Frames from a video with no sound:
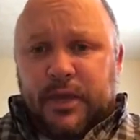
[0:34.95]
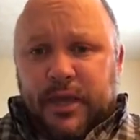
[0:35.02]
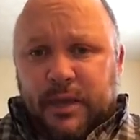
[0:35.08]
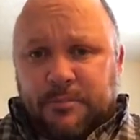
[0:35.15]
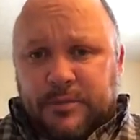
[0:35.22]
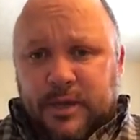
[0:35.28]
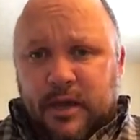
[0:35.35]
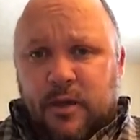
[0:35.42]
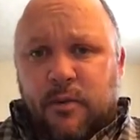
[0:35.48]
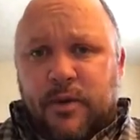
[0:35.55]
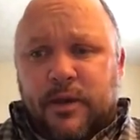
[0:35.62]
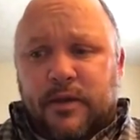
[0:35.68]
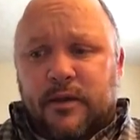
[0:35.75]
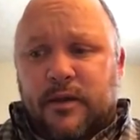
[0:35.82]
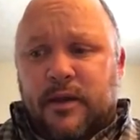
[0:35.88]
We kept
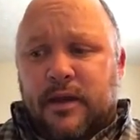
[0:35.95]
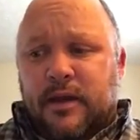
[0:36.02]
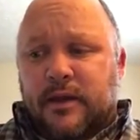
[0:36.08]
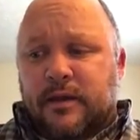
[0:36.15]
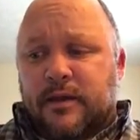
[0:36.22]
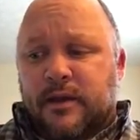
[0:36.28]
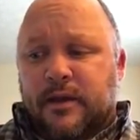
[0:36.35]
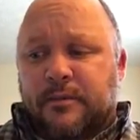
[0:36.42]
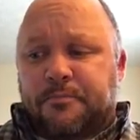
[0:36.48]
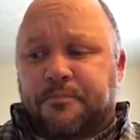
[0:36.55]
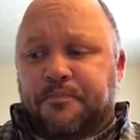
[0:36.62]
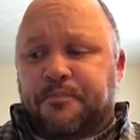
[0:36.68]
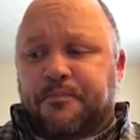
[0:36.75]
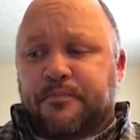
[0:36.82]
going, and